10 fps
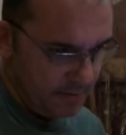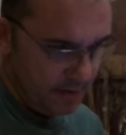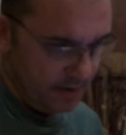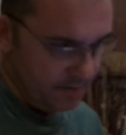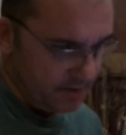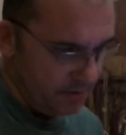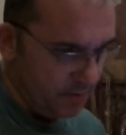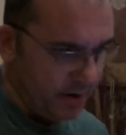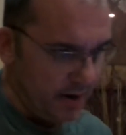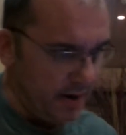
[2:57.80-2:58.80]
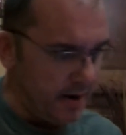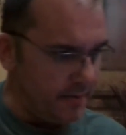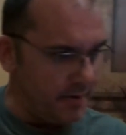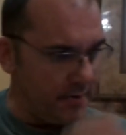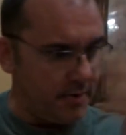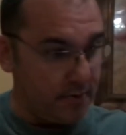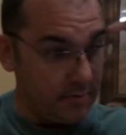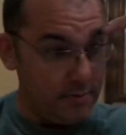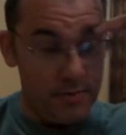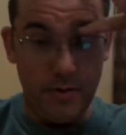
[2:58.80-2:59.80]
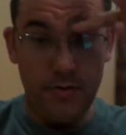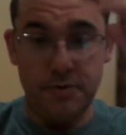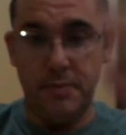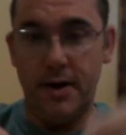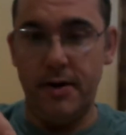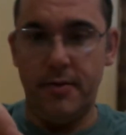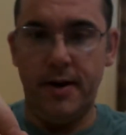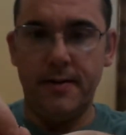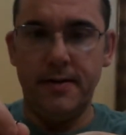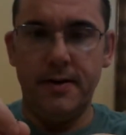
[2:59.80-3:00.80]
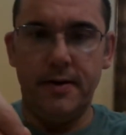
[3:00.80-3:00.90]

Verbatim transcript: might even see the one I have. I don't know. Who knows? But anyway,